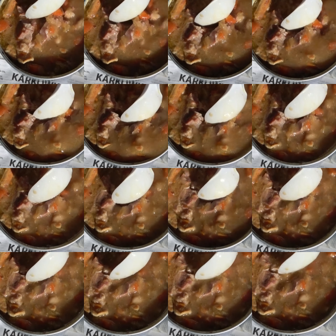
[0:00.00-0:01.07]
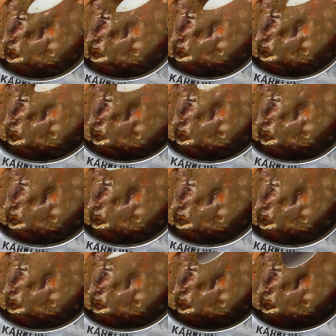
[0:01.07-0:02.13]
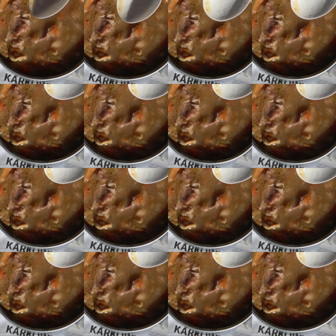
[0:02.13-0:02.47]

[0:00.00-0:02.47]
that. 2, this is very salty.